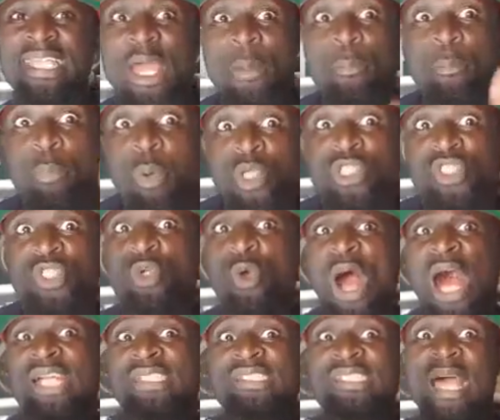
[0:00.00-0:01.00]
They
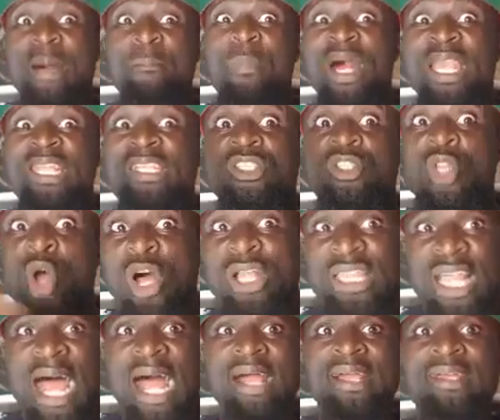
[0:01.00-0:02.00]
put you as somebody's
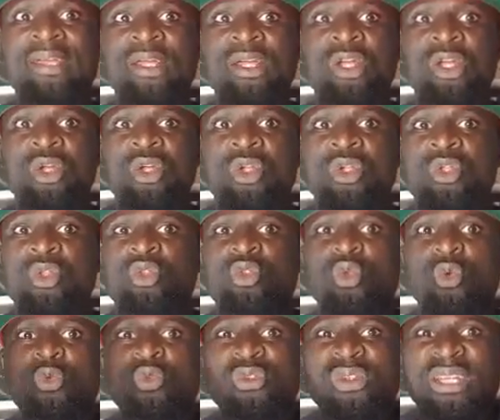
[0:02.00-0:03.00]
daughter
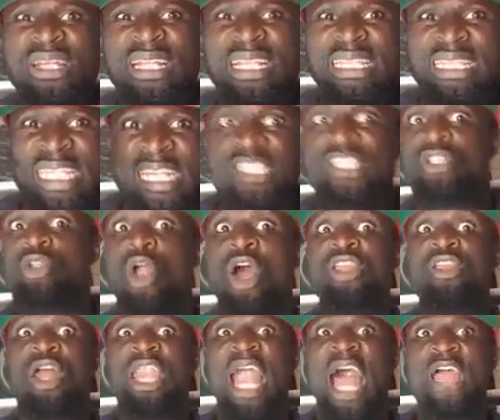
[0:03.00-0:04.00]
to
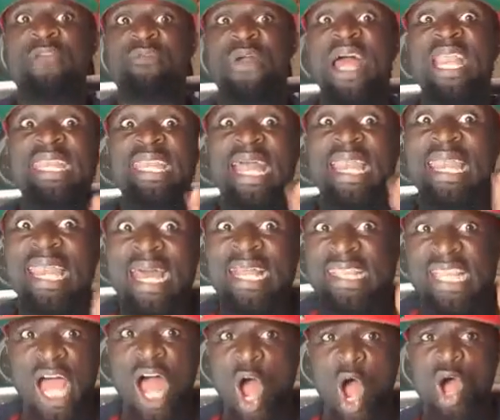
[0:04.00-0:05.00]
destroy your life, and then
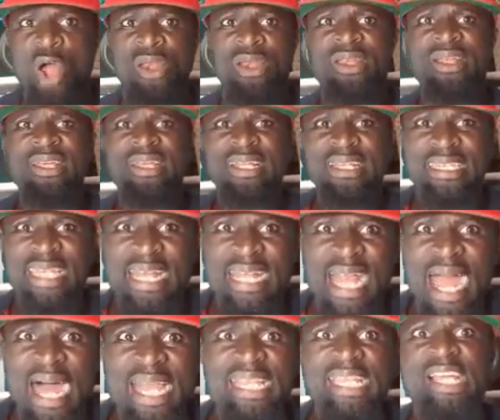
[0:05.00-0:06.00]
later on,
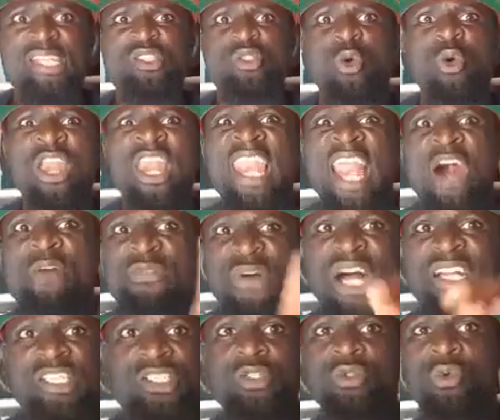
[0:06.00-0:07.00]
the Ghanaians will
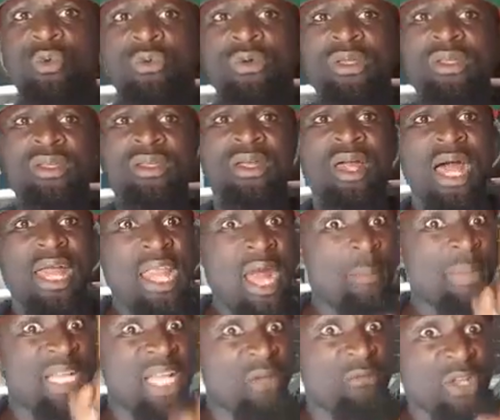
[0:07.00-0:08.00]
laugh at you.
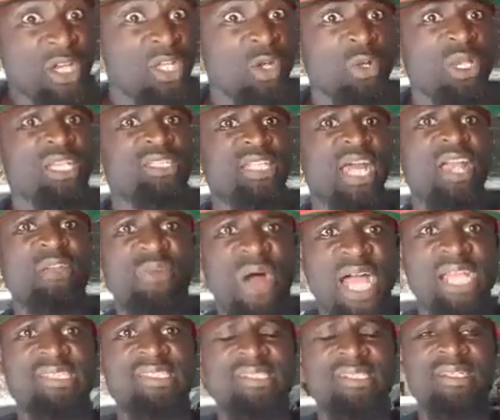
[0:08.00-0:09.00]
And I'm giving you this
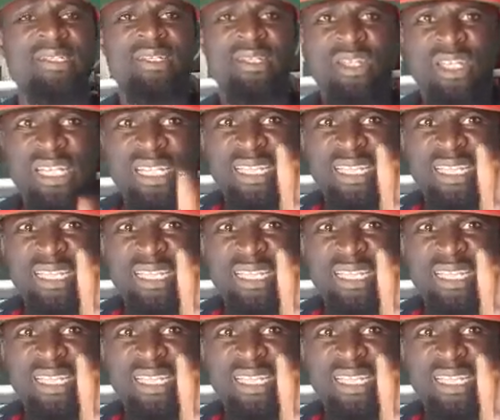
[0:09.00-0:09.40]
advice.